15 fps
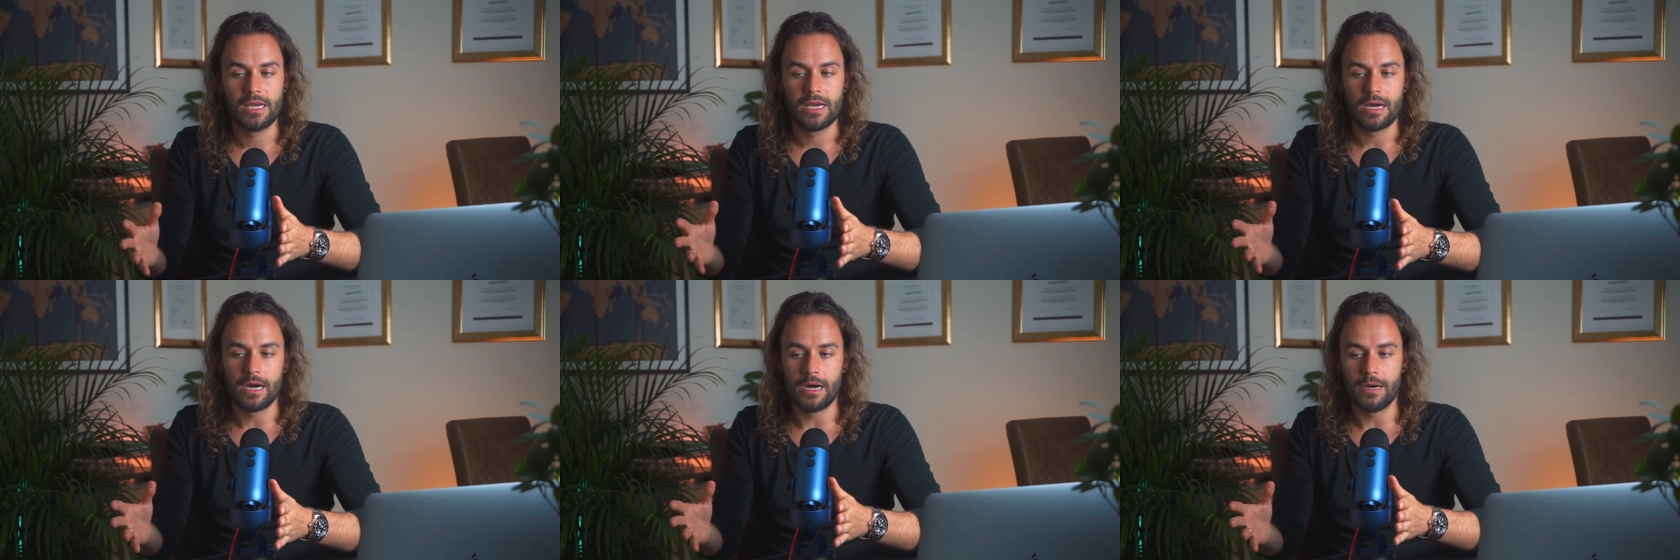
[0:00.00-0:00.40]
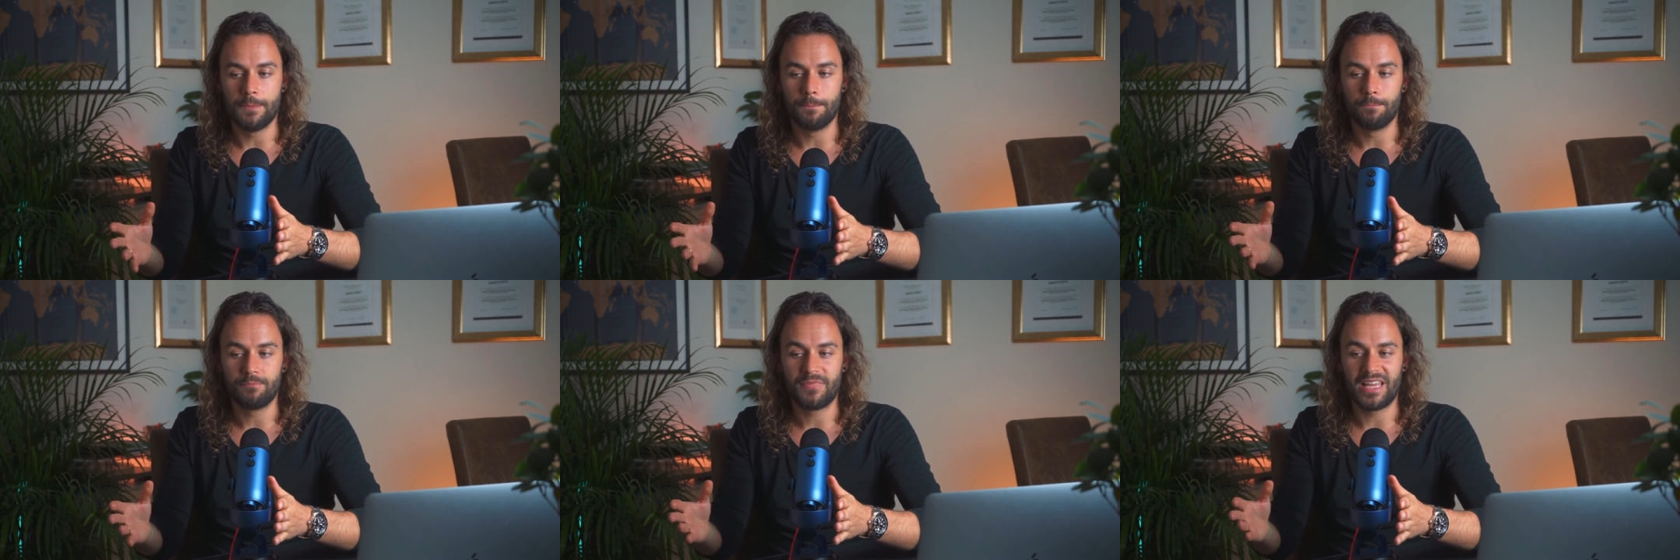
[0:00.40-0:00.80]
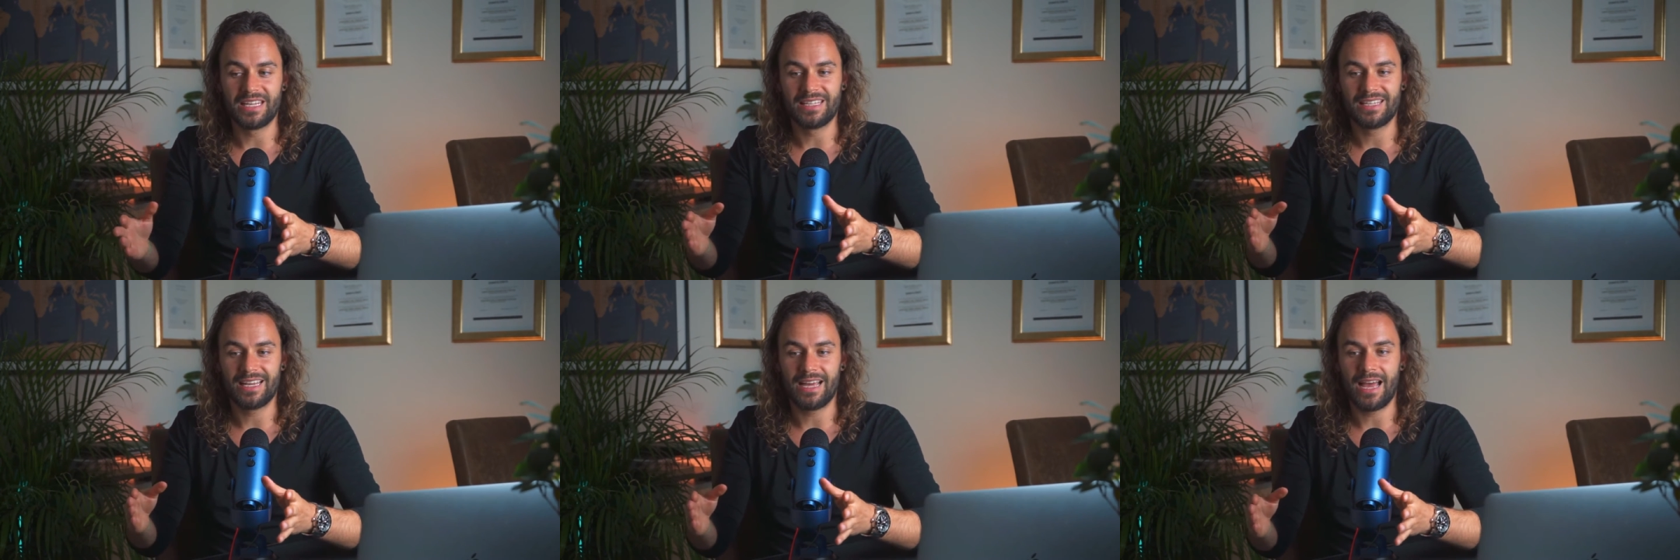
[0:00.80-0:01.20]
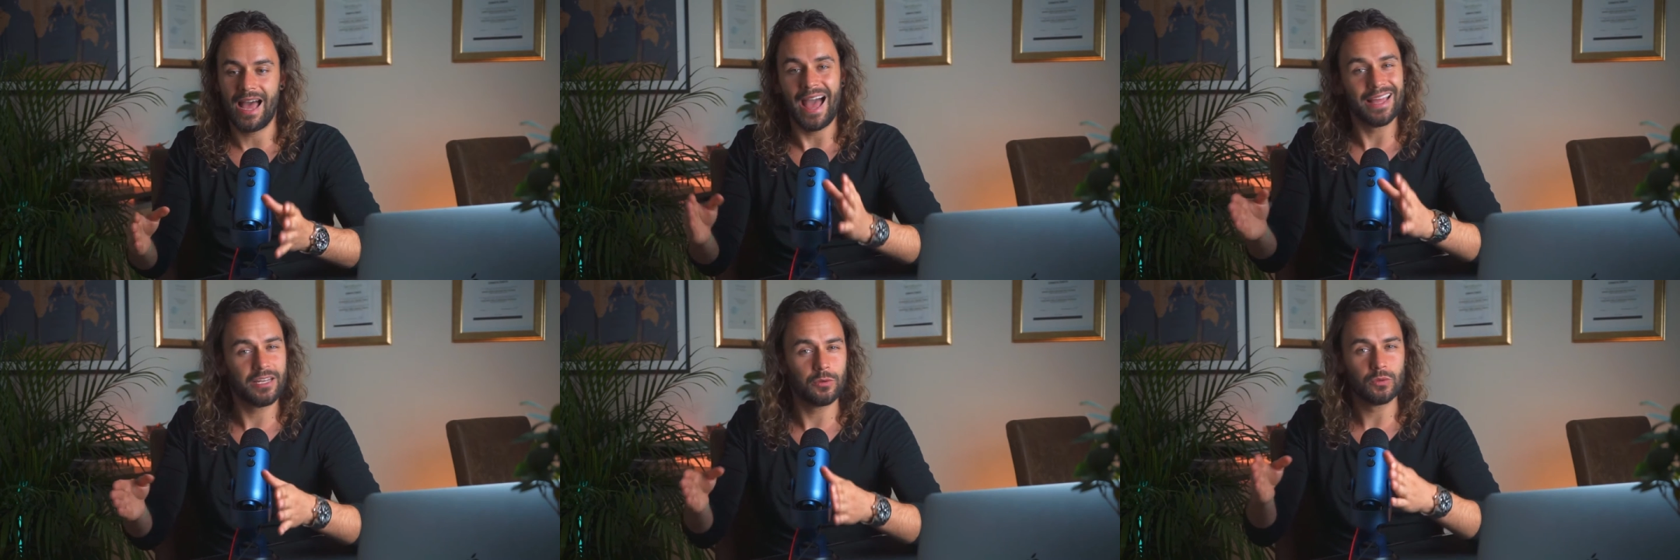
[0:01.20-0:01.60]
Um, and
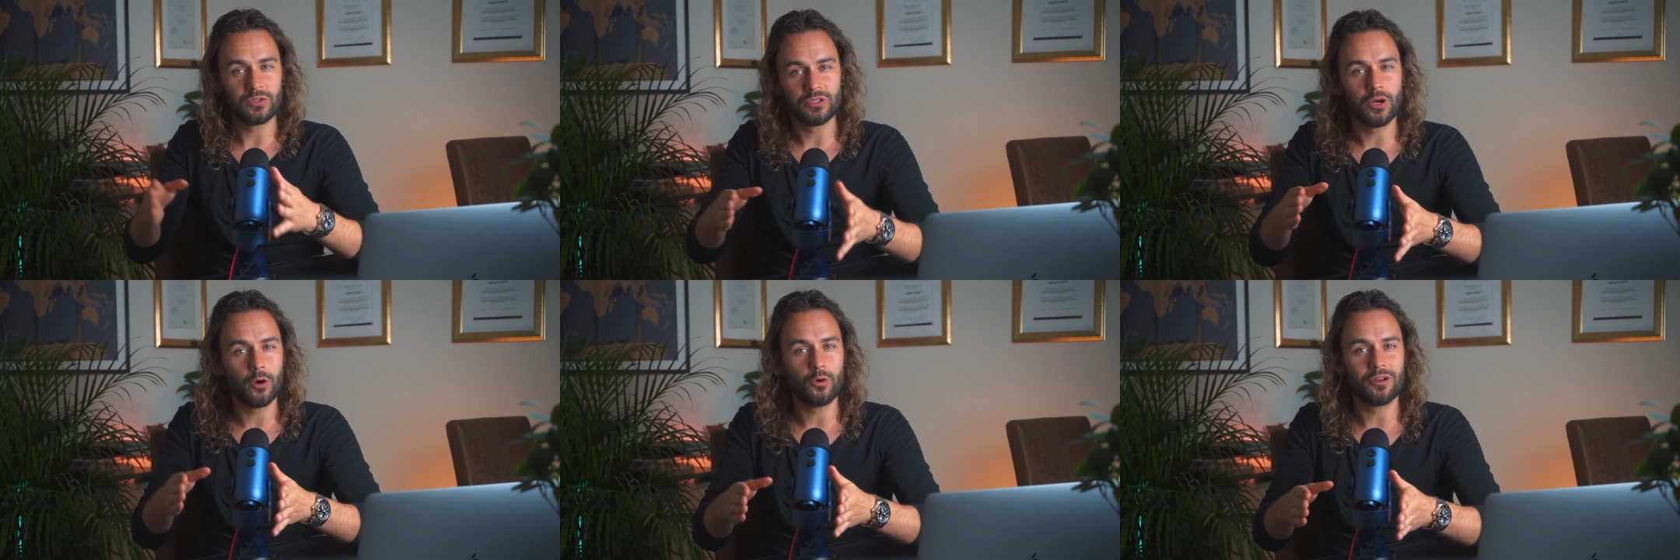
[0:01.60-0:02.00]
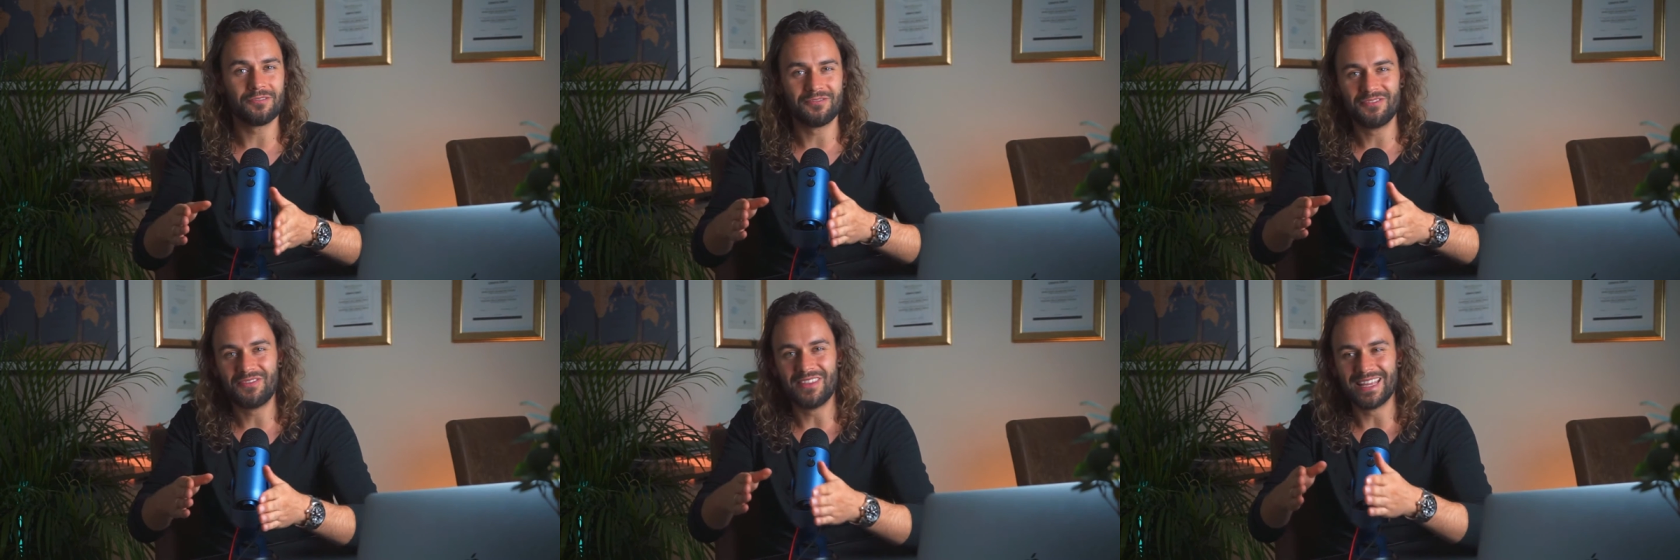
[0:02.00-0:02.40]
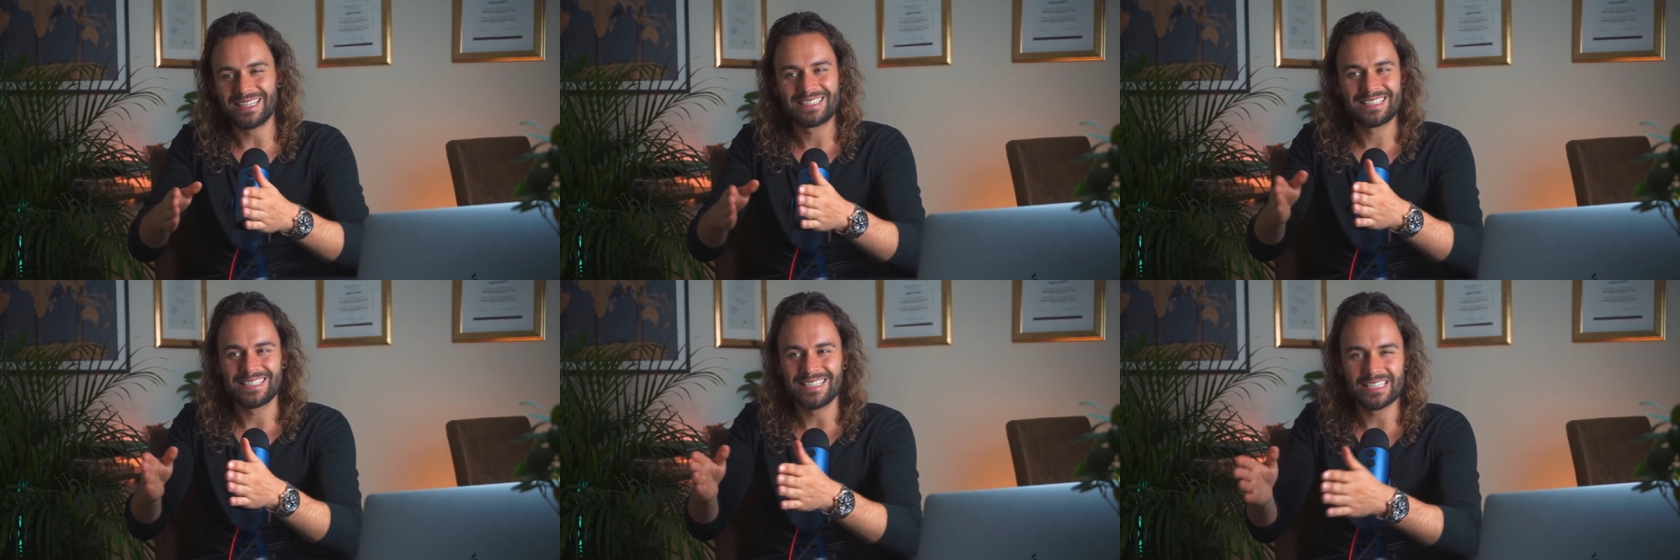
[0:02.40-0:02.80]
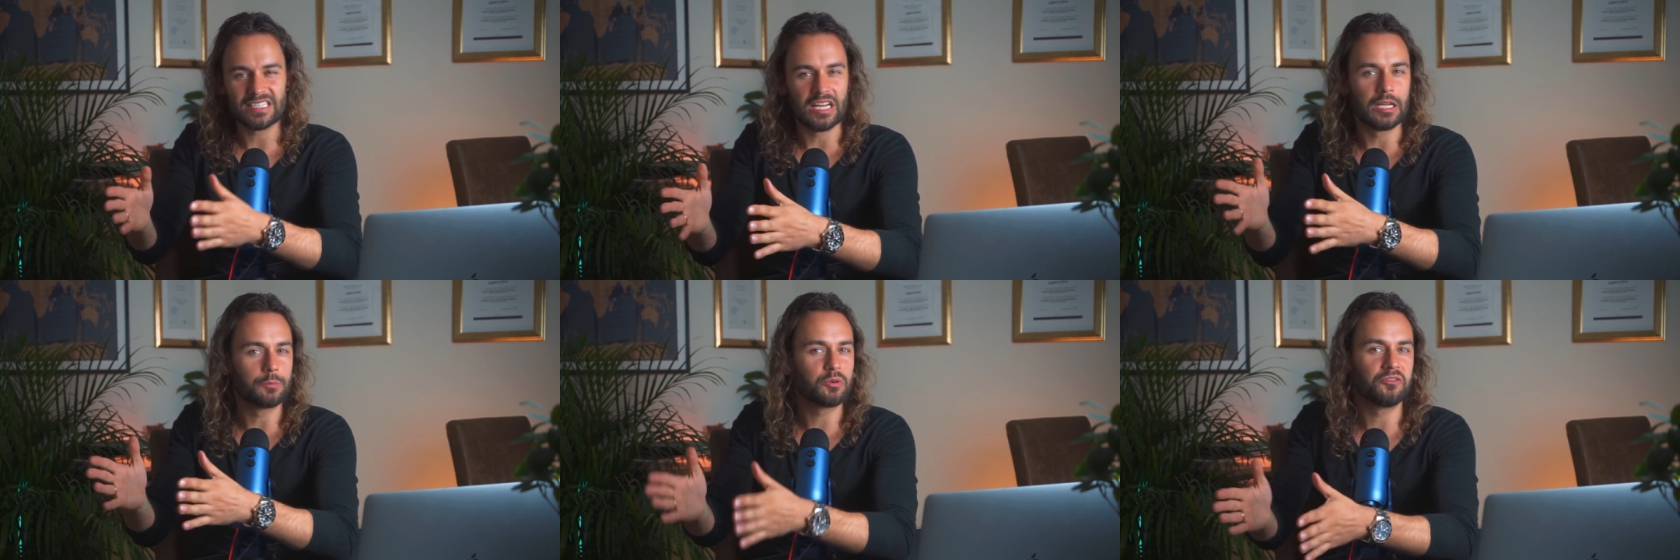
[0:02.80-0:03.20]
I don't know if it's
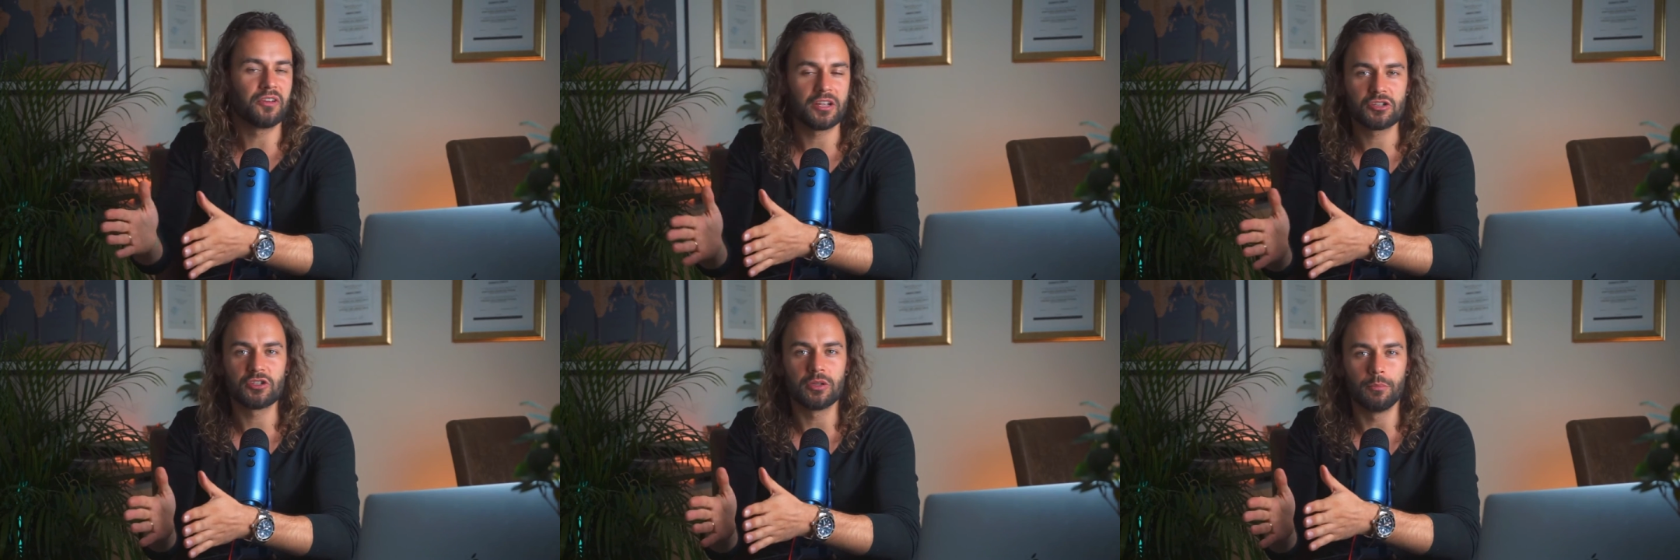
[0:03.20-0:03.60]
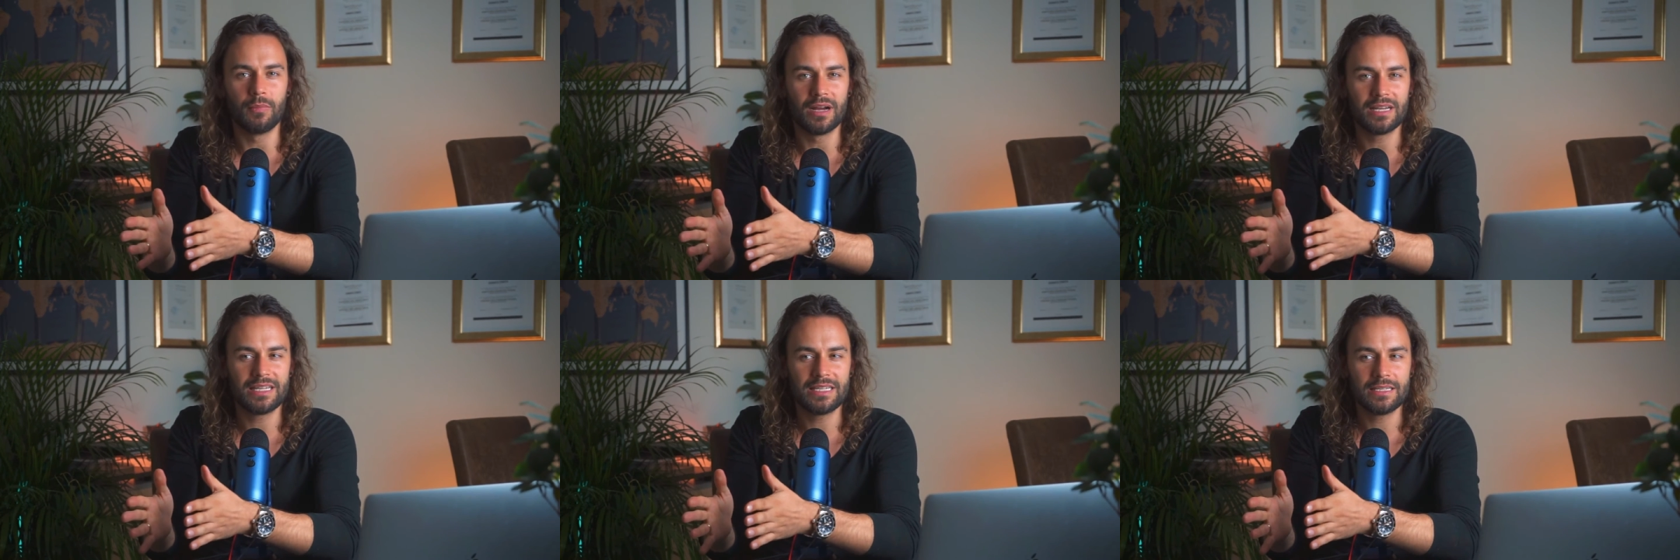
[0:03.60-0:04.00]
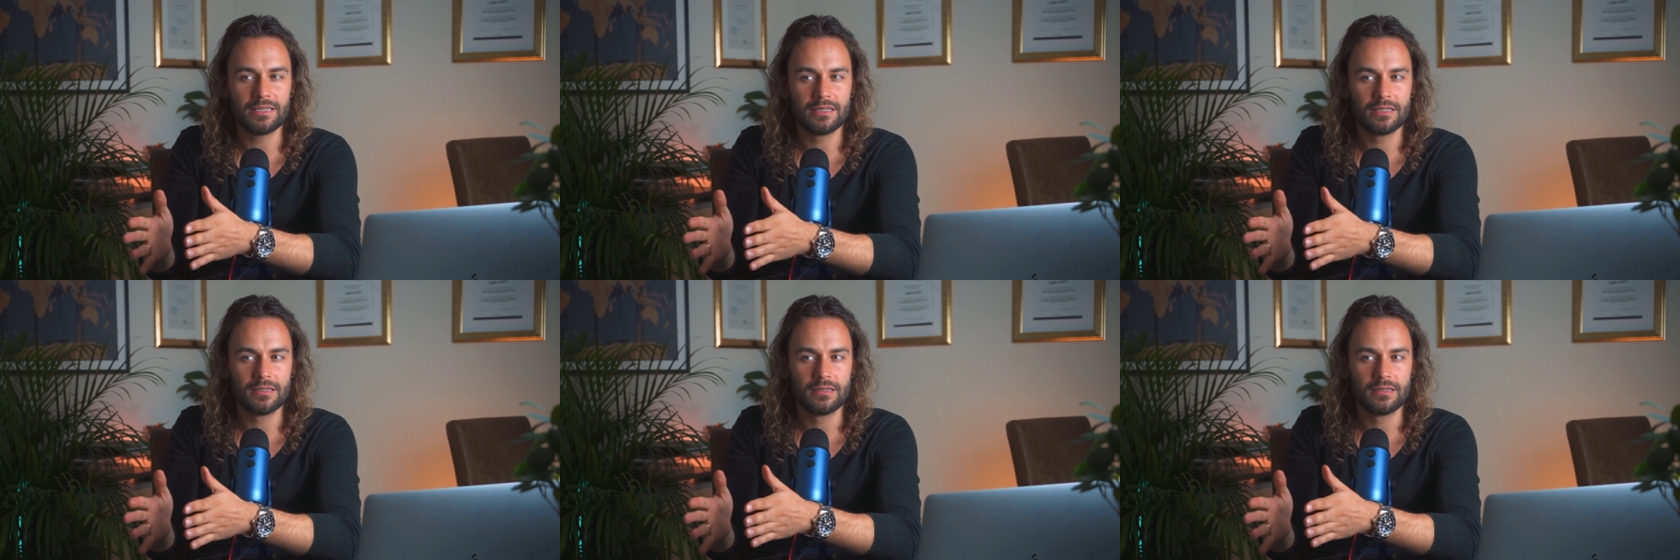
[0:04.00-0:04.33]
this unprofessional money,